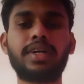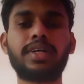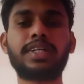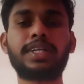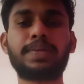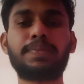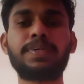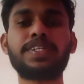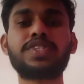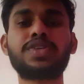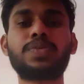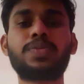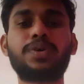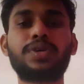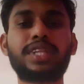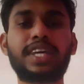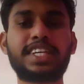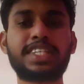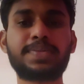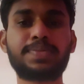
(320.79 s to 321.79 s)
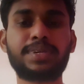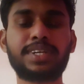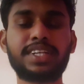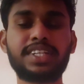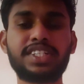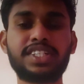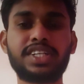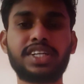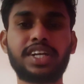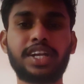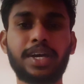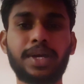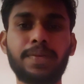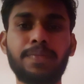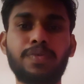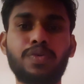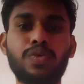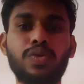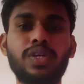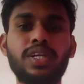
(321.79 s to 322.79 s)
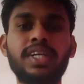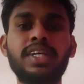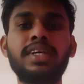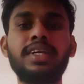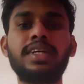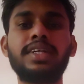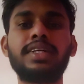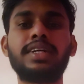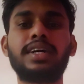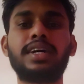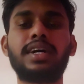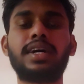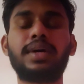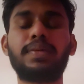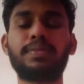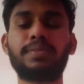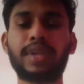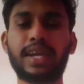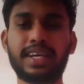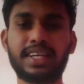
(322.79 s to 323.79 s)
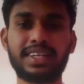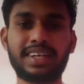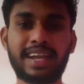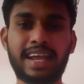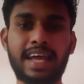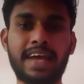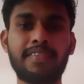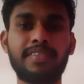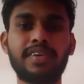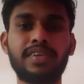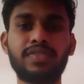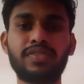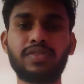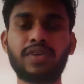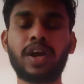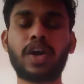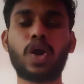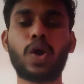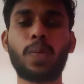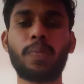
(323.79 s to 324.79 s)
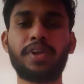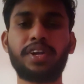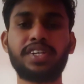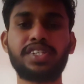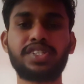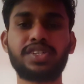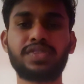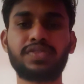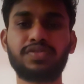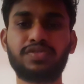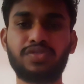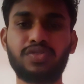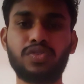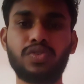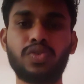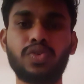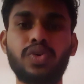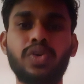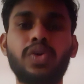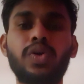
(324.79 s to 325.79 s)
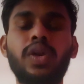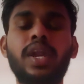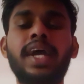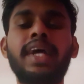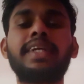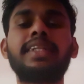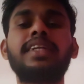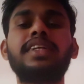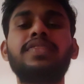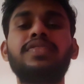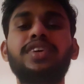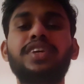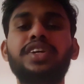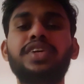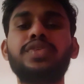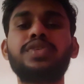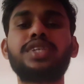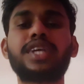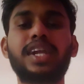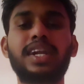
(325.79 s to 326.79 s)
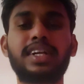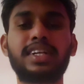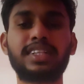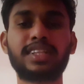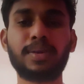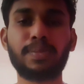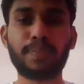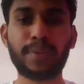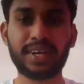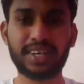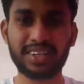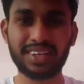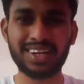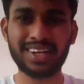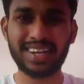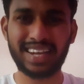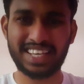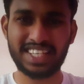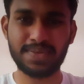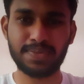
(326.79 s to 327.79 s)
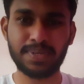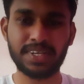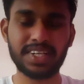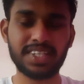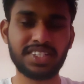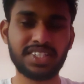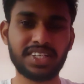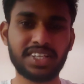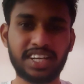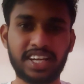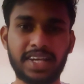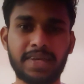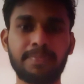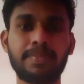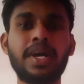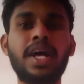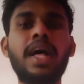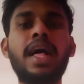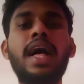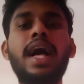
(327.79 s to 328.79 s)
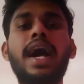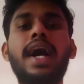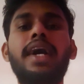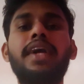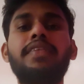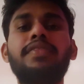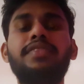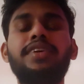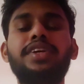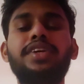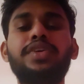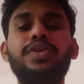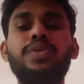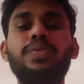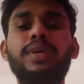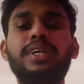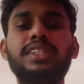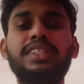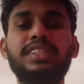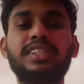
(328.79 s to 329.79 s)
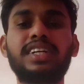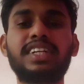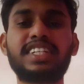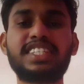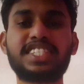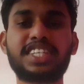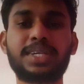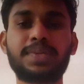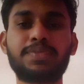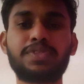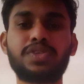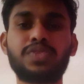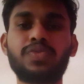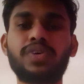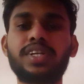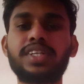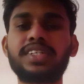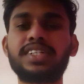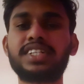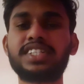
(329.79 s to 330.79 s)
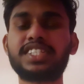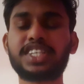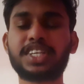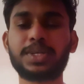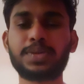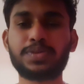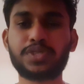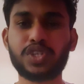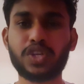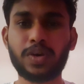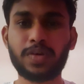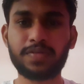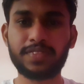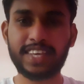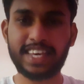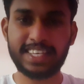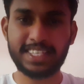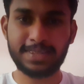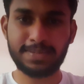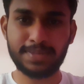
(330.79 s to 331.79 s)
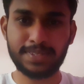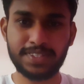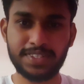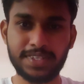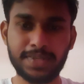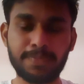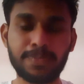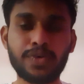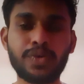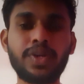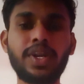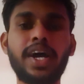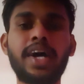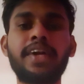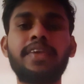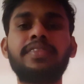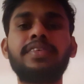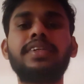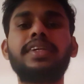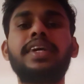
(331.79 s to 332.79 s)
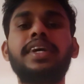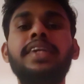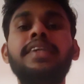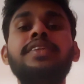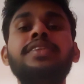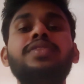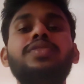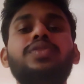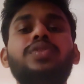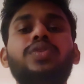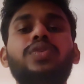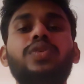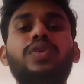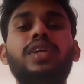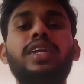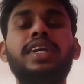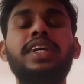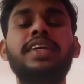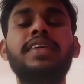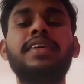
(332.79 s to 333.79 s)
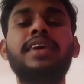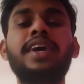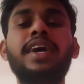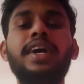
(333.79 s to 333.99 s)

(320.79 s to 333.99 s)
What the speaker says: Depends upon the expenditure type only, like travel, accommodation, food, like that we need to select the particular expenditure type, and we need to mention the description. What is the description of the expense report? And then only